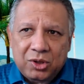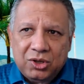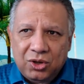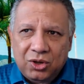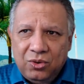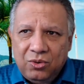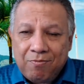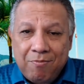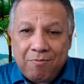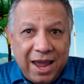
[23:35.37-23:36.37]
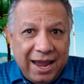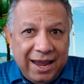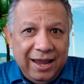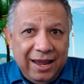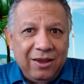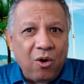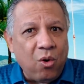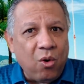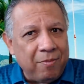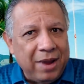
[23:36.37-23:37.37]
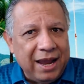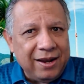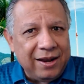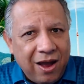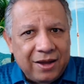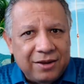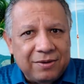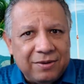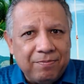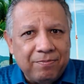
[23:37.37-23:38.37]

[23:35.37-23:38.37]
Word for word: But you may or may not